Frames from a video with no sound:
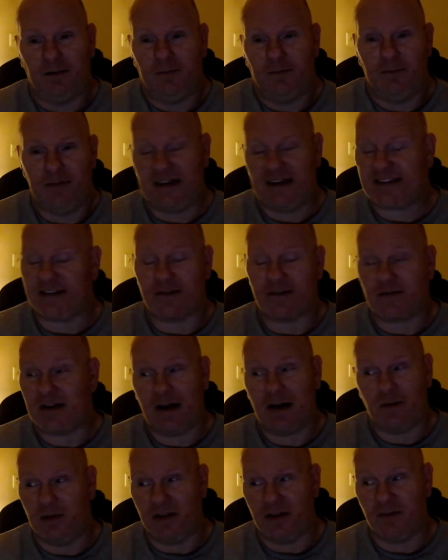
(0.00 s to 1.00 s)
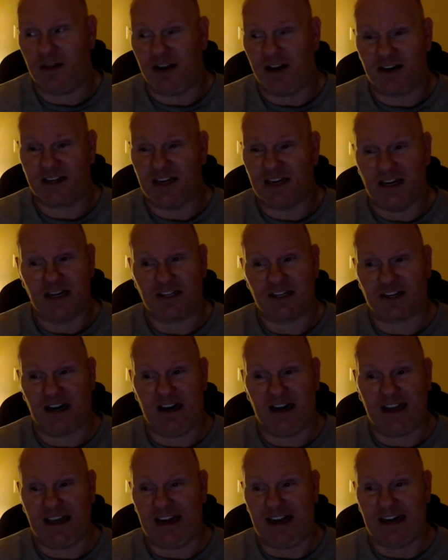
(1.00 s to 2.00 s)
messing around with it with your tongue trying
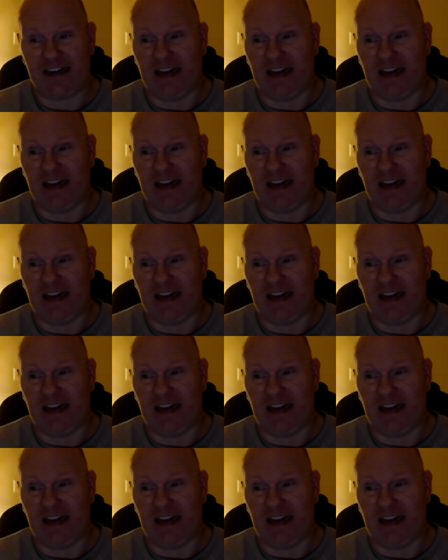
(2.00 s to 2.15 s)
to get it to